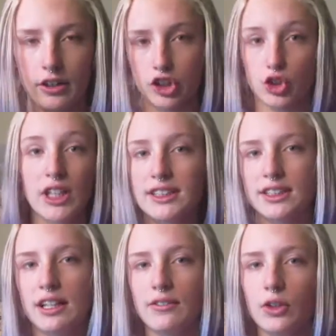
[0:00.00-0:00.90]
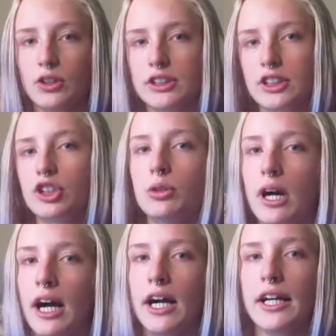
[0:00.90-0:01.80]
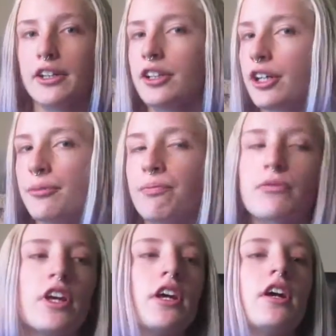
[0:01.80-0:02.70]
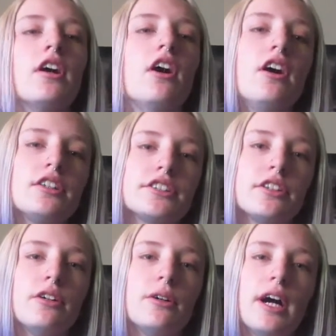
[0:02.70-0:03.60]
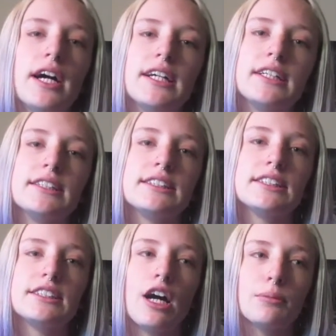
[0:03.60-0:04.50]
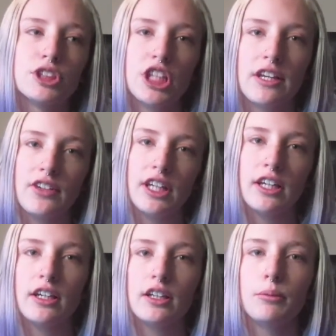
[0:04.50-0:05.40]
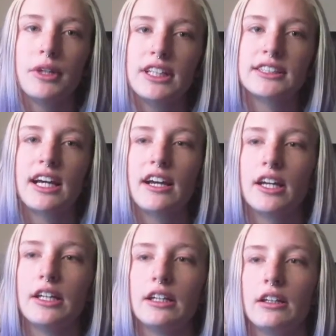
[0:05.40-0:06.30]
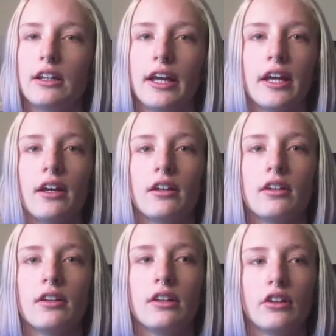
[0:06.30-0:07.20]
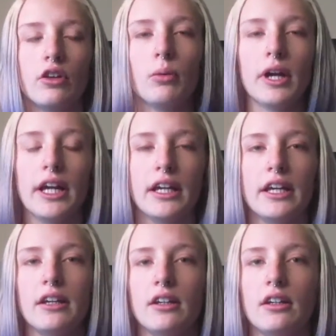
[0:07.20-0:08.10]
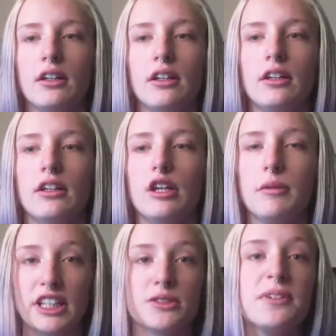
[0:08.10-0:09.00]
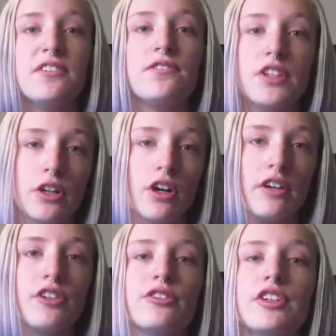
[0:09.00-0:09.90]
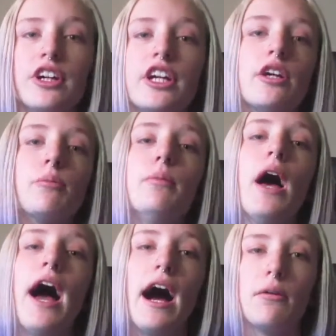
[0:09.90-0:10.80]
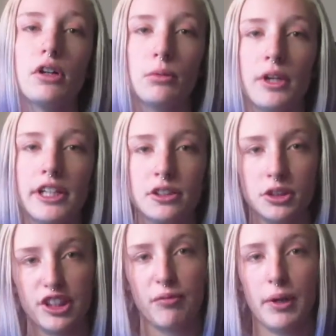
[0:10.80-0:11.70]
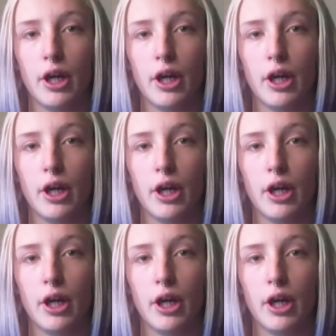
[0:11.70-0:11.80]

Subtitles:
stress level is too high, you know? Also, I stopped shaving because I like the way it makes me feel. I feel very empowered when I don't shave my